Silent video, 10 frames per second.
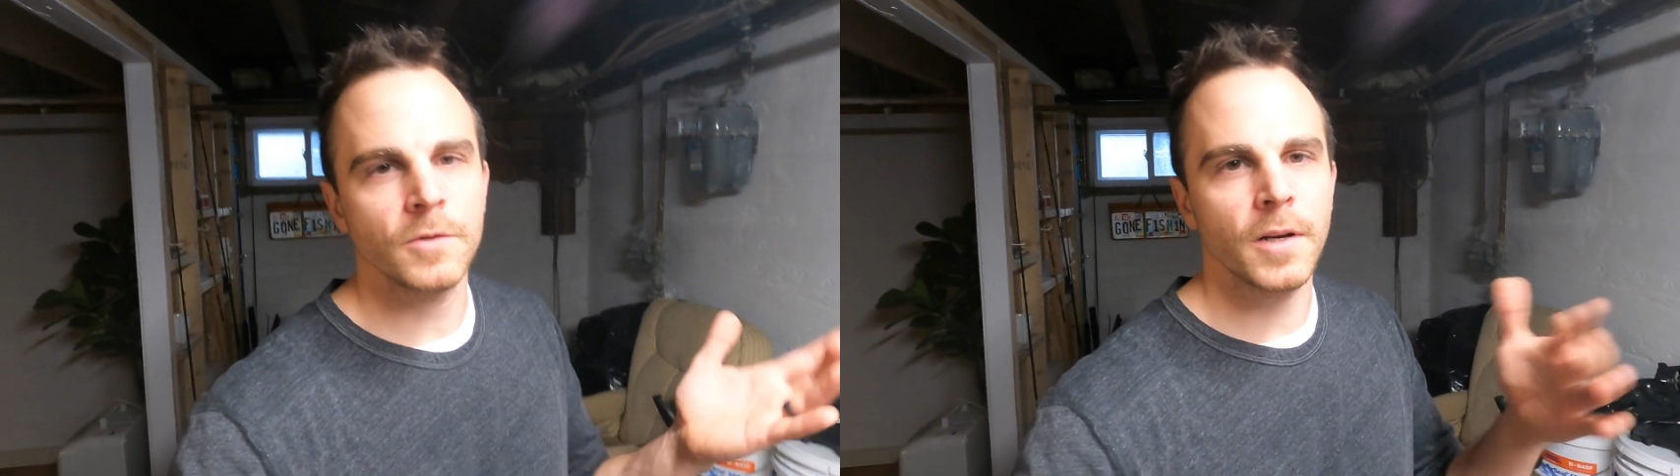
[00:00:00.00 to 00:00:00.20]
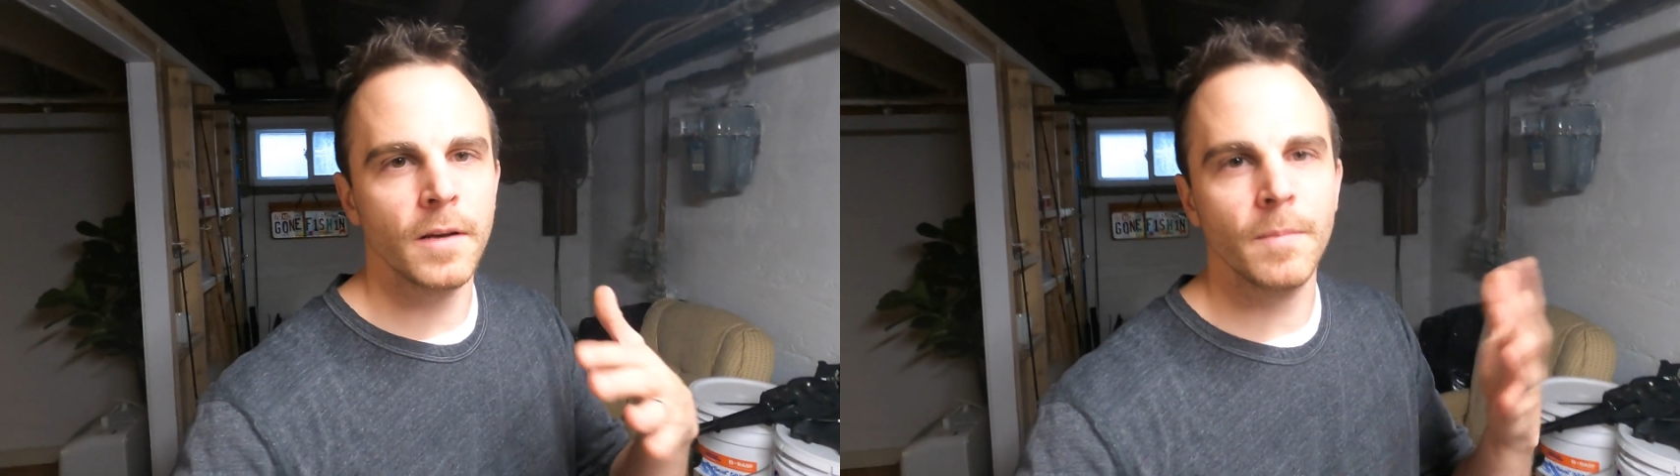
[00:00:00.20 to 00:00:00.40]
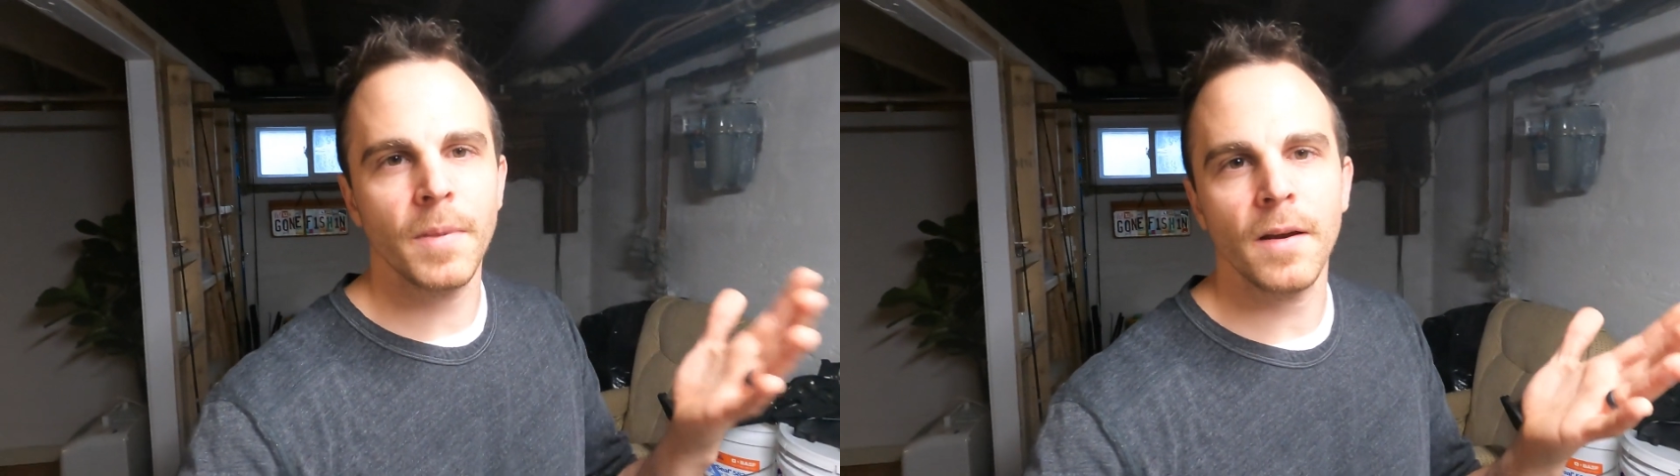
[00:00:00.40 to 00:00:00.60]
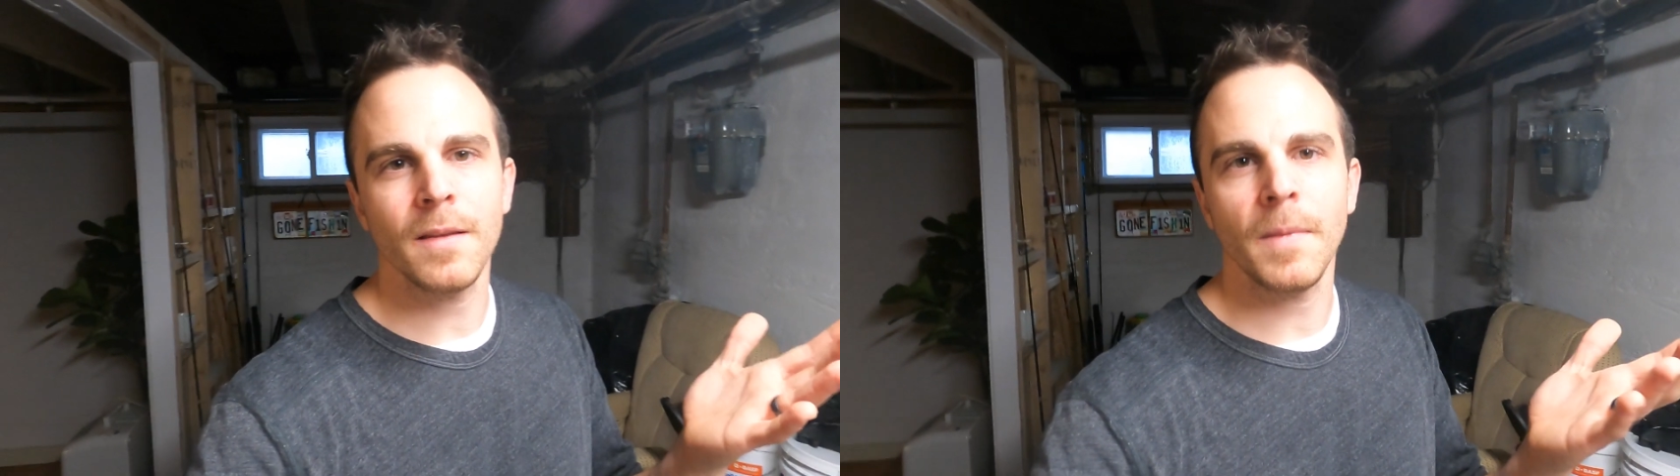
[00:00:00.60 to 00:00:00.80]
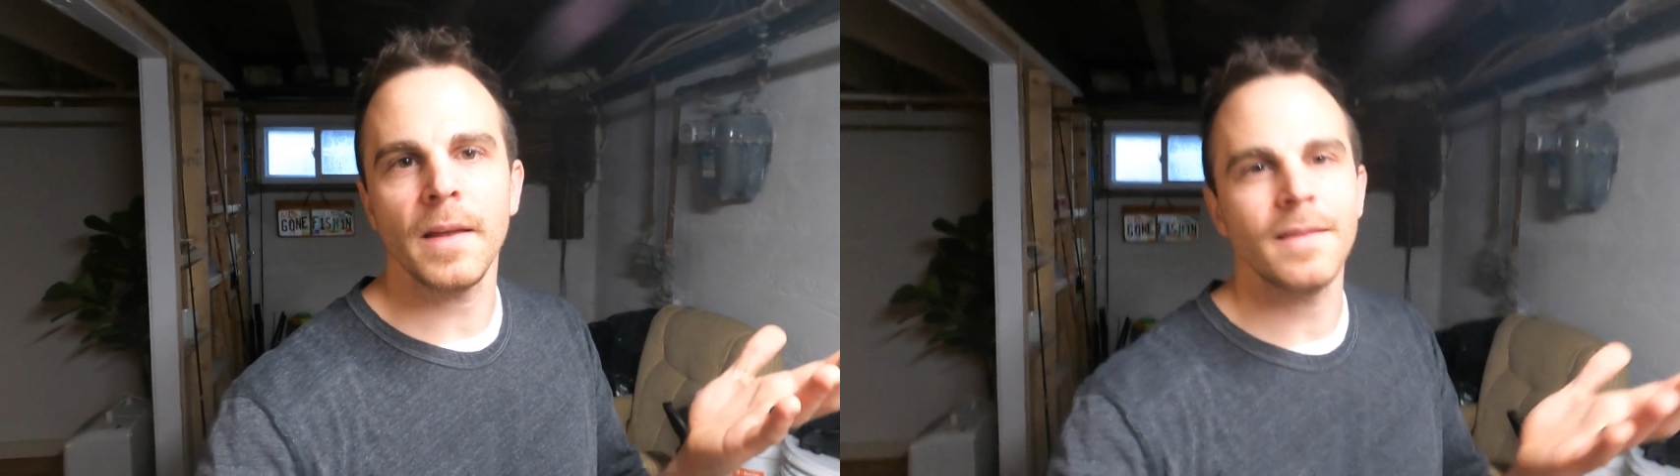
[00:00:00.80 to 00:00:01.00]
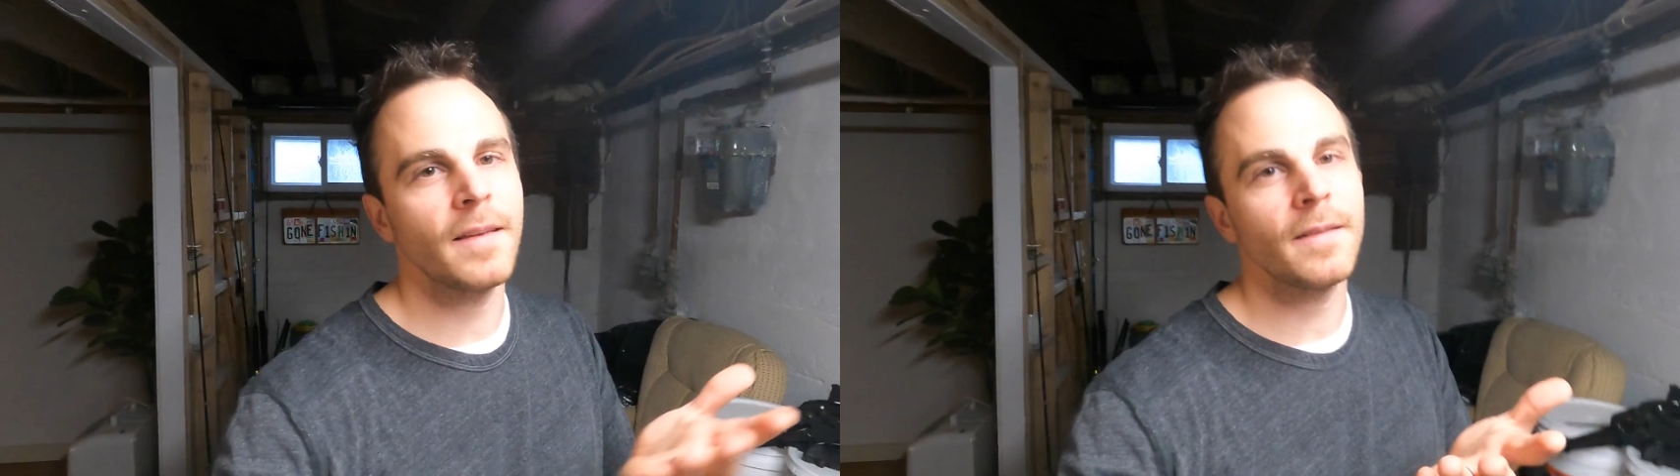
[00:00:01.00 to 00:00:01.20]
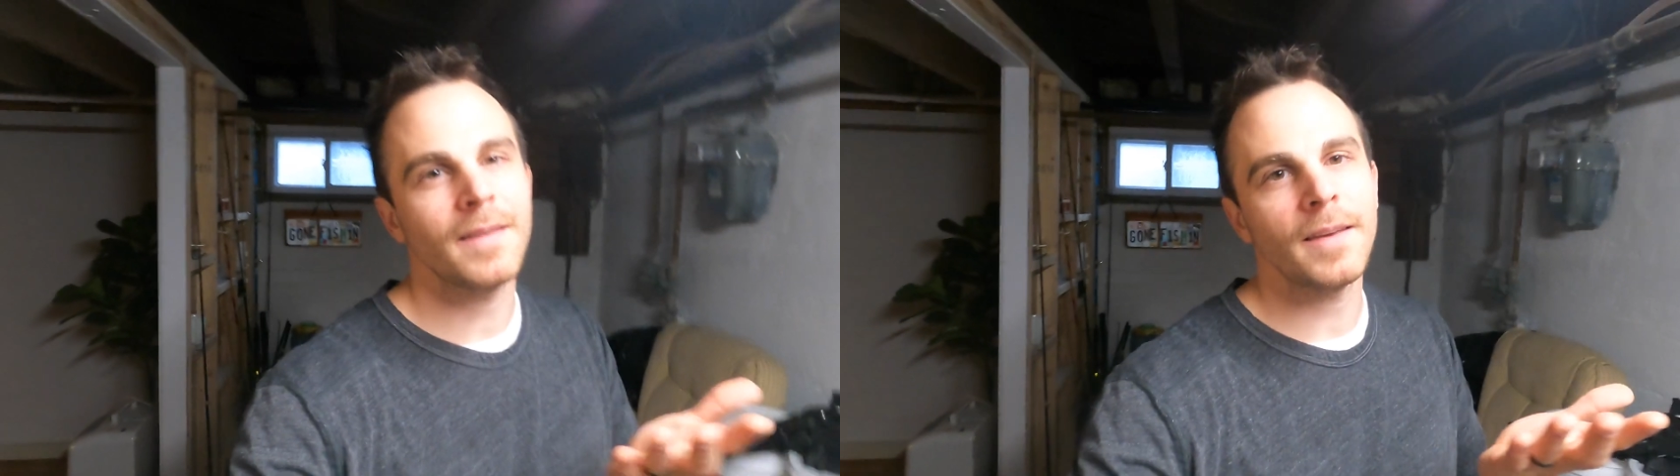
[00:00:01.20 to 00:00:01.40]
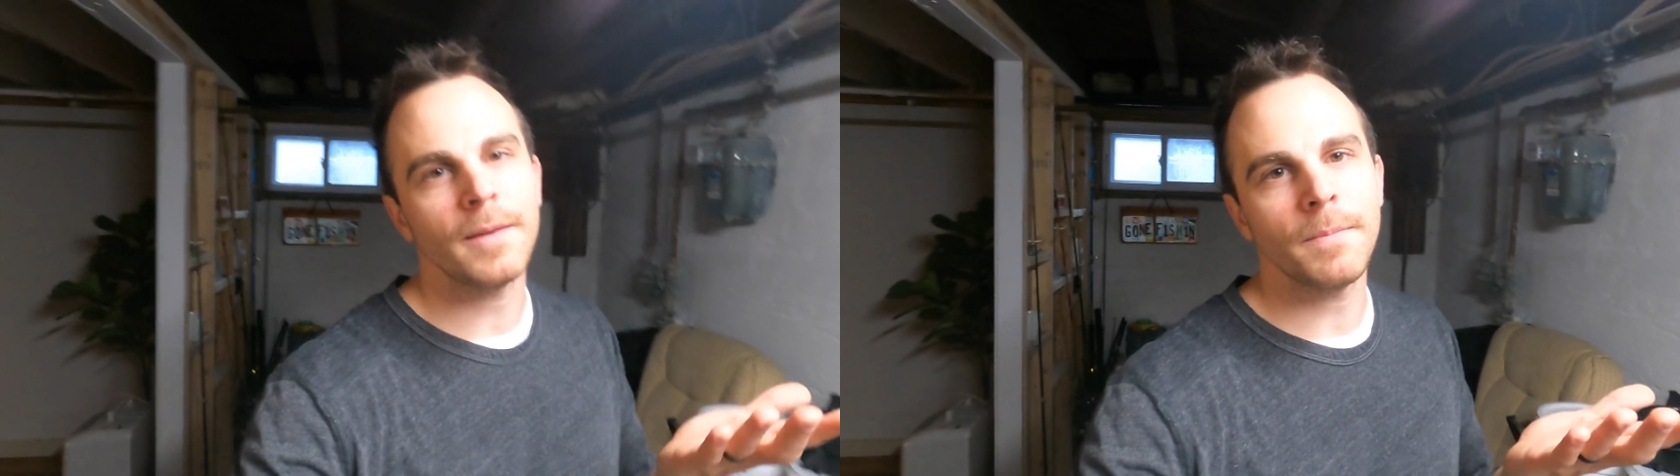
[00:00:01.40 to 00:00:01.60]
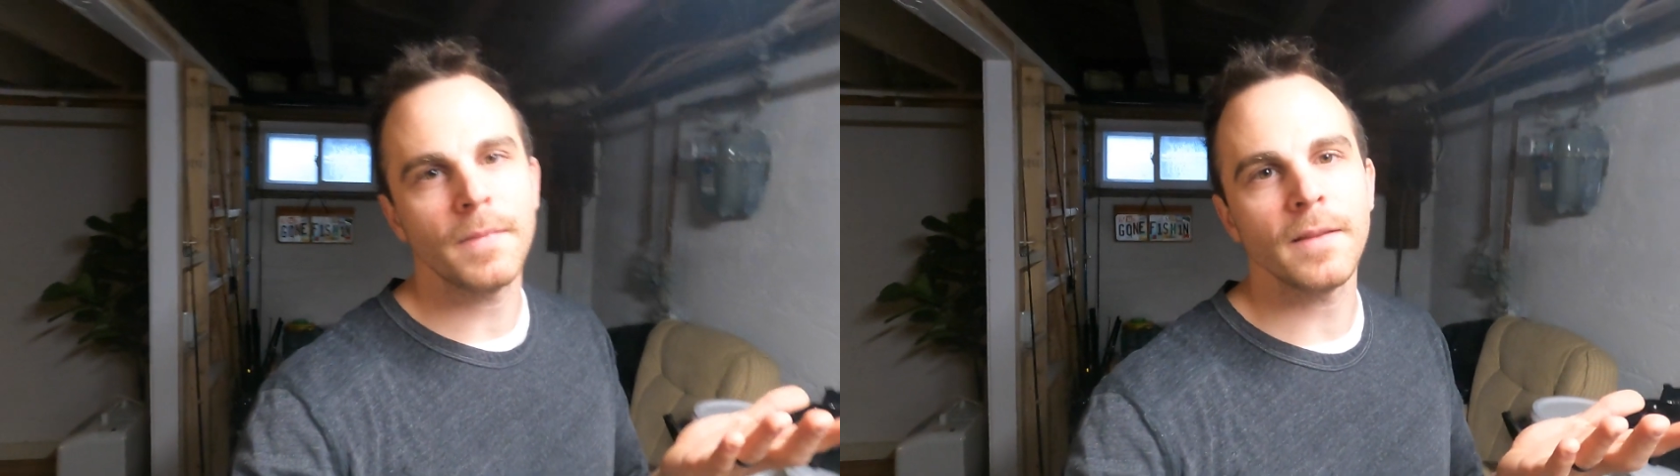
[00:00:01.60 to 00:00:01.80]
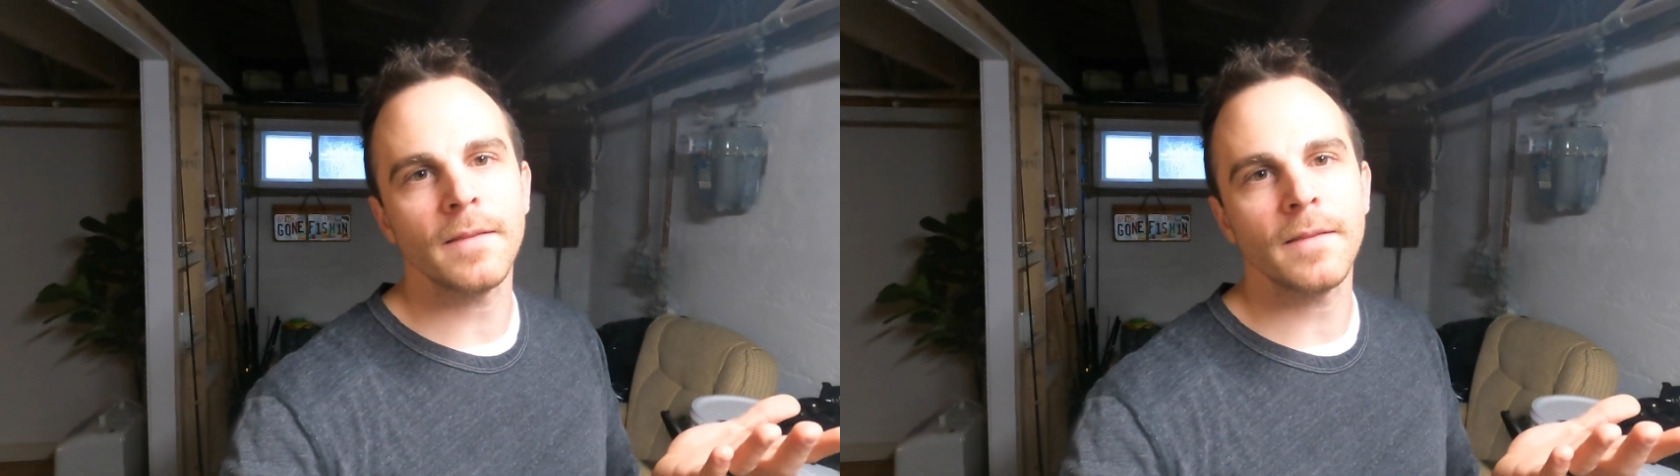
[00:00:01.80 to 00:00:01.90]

try to compare them. I didn't keep the